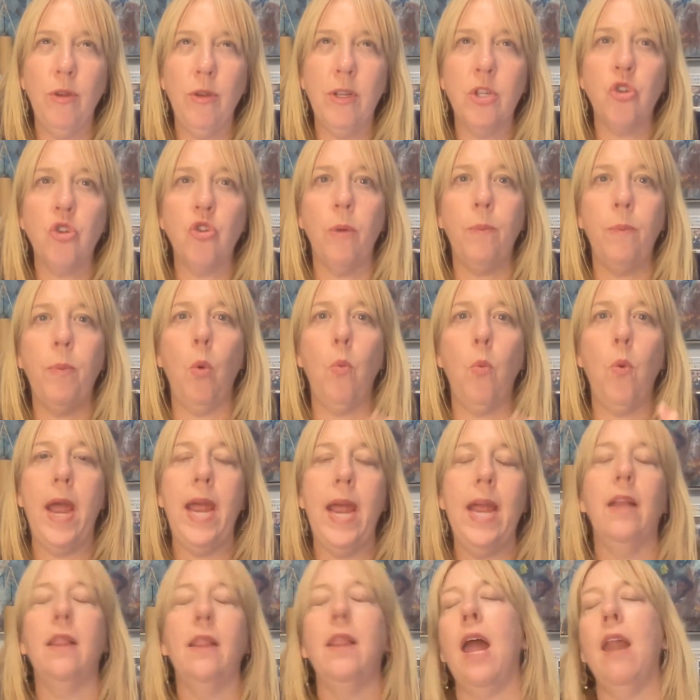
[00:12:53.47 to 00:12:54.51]
strip away
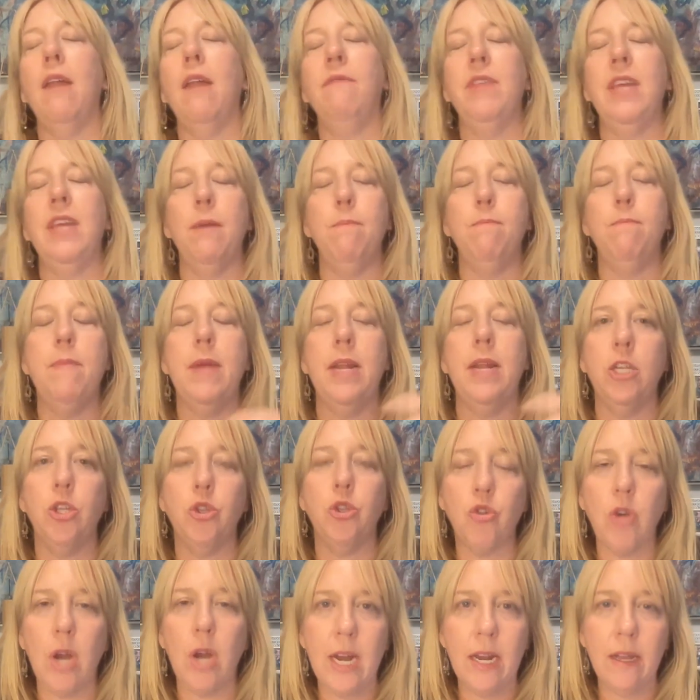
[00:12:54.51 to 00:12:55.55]
a lot of the
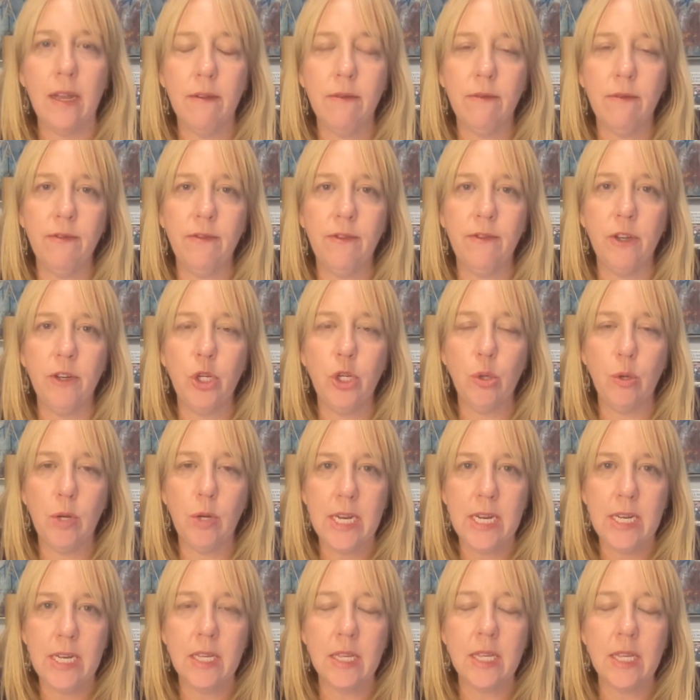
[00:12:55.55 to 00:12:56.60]
administrative
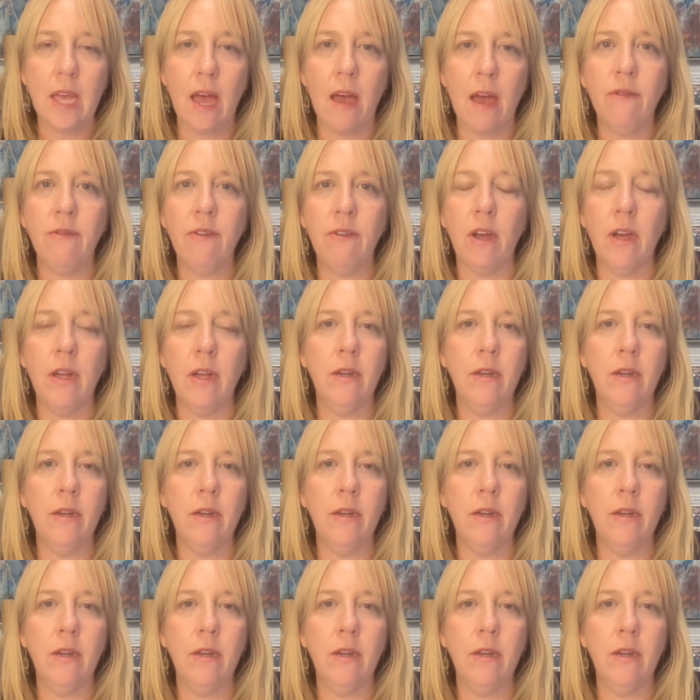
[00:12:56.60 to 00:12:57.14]
duties of